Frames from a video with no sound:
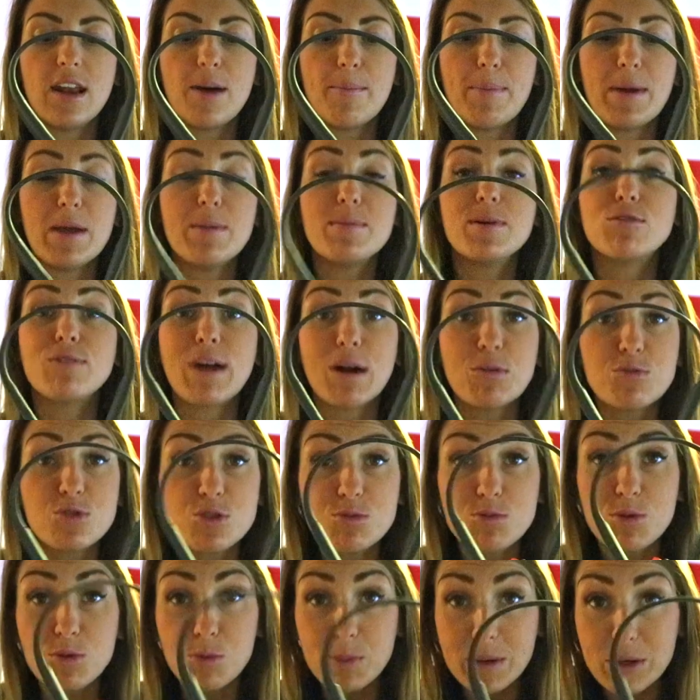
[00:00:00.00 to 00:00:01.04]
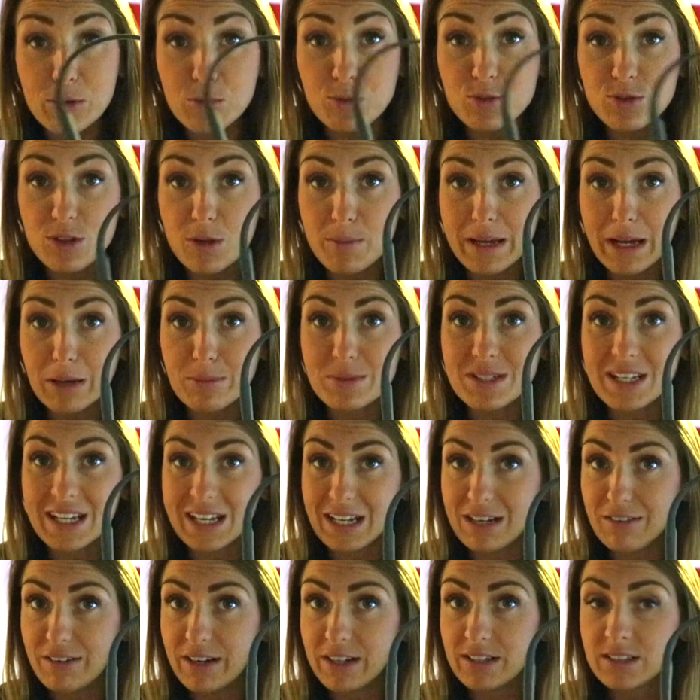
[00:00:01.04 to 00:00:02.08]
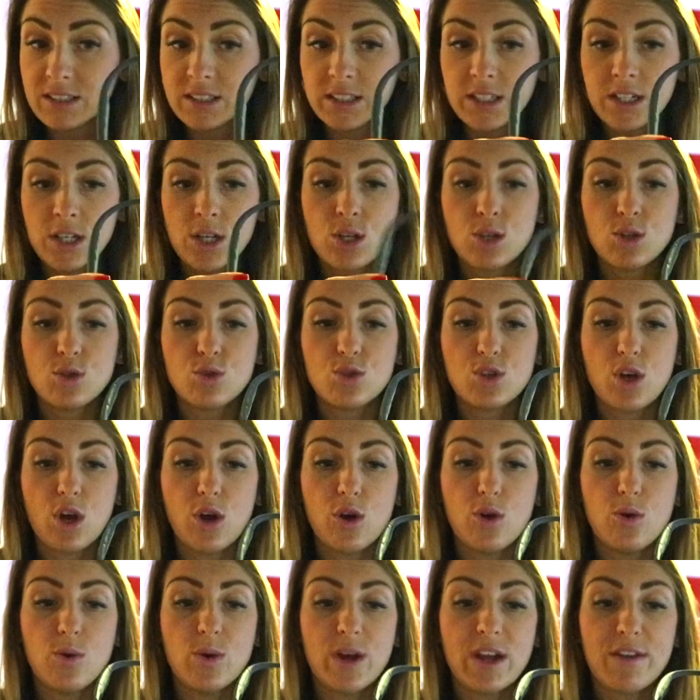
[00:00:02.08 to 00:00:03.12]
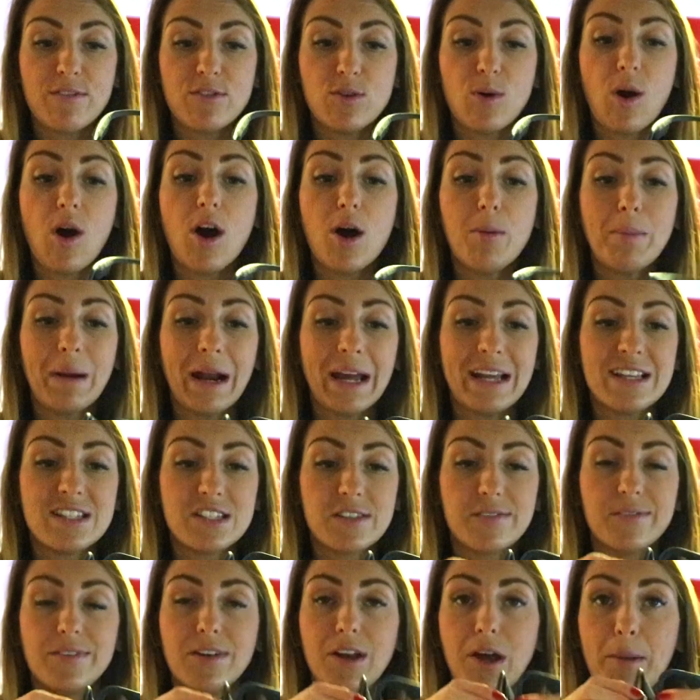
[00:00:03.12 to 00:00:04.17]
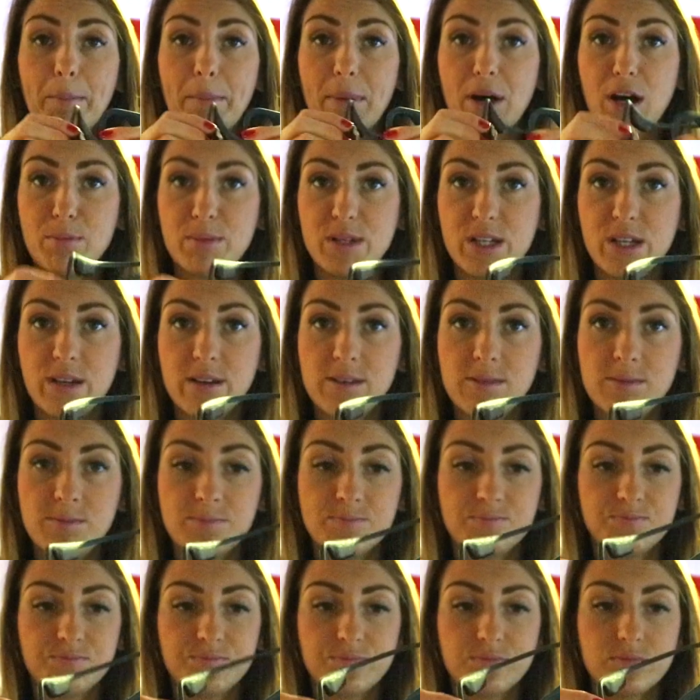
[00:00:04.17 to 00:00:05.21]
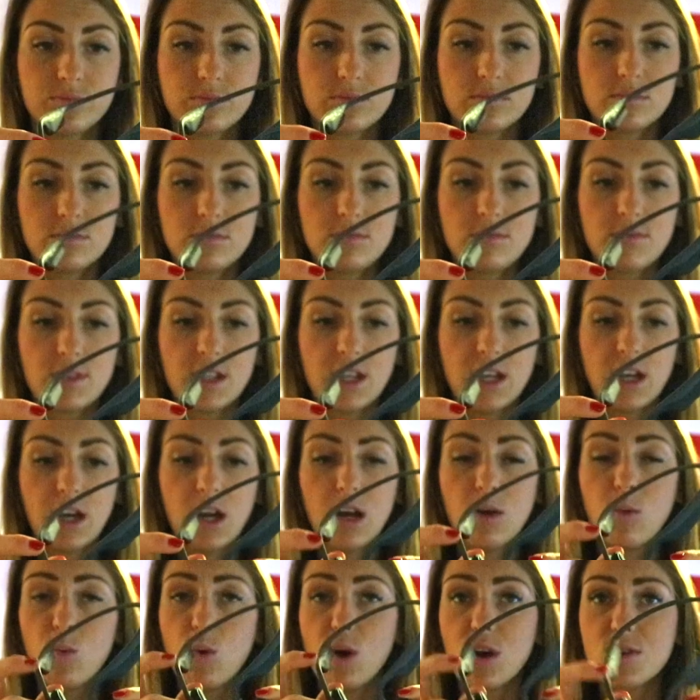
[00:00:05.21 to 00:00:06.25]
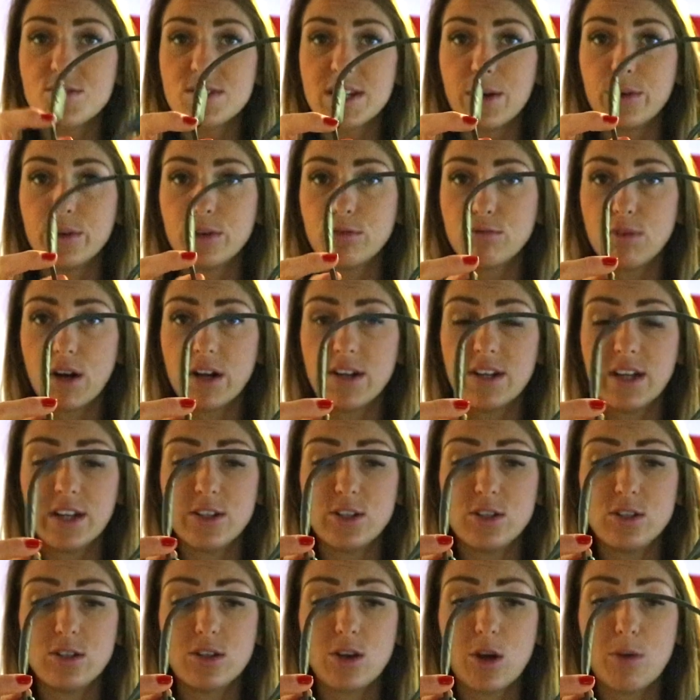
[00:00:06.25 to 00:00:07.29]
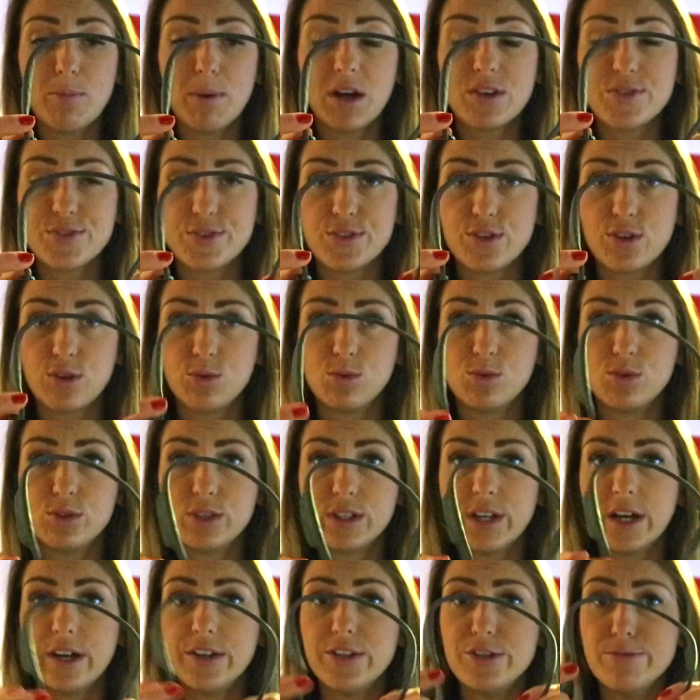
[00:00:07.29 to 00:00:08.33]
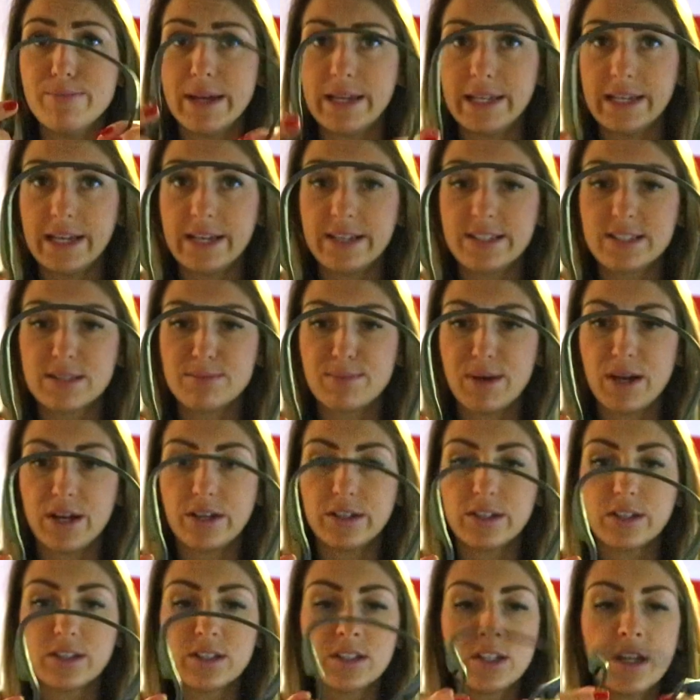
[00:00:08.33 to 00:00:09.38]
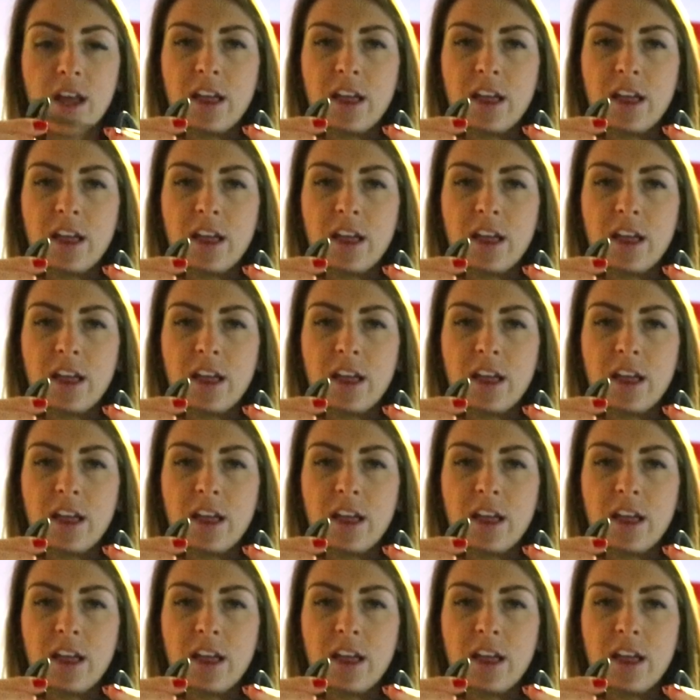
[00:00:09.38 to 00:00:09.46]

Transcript: people around you will also be able to hear it. So if you are playing something like Barbie Girl whilst out on a run and you go past the dog walker, you may get a smirk.